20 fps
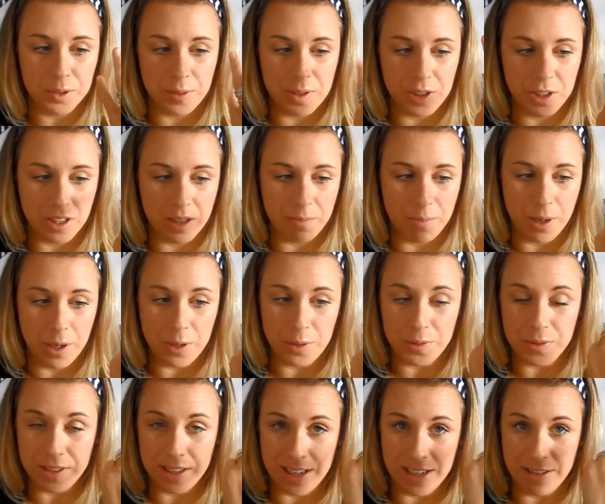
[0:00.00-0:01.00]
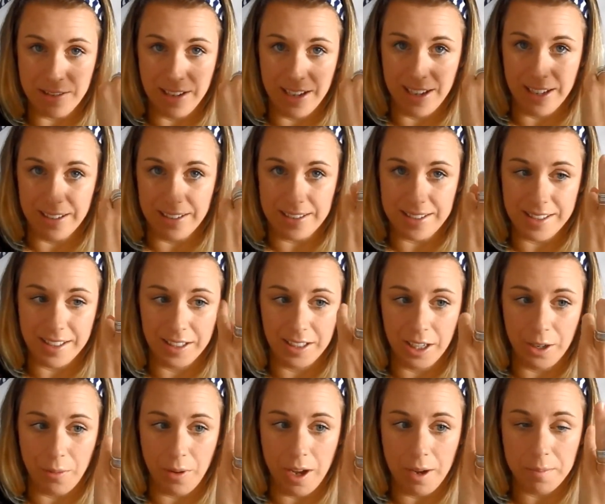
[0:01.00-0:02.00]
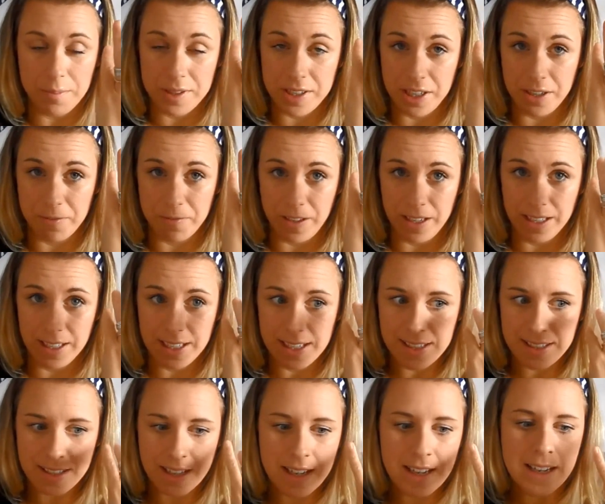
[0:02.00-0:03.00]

which are bones in your hands that go up to your fingers,